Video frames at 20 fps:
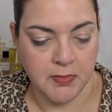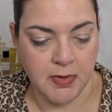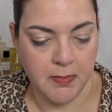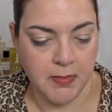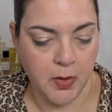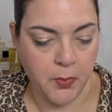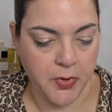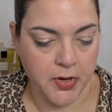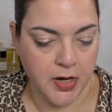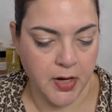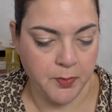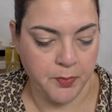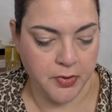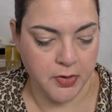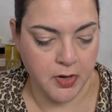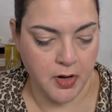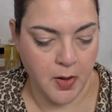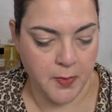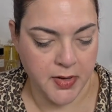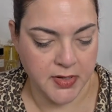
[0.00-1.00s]
Maybe when I
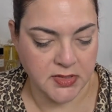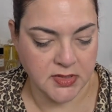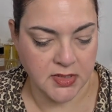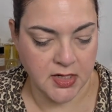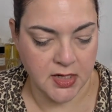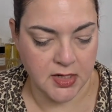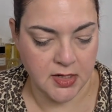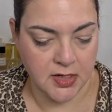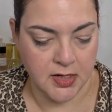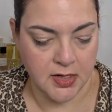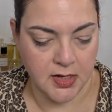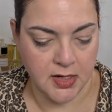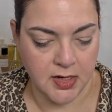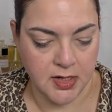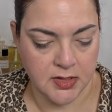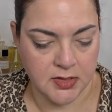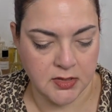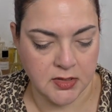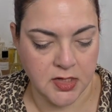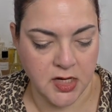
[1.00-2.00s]
put it on my skin,
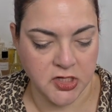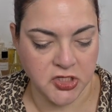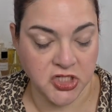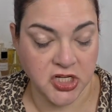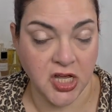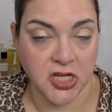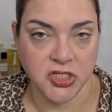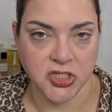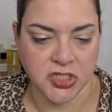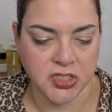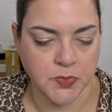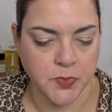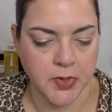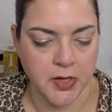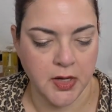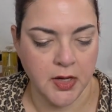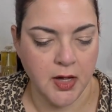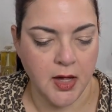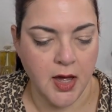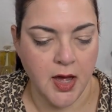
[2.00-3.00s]
it changes,
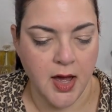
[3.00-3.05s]
but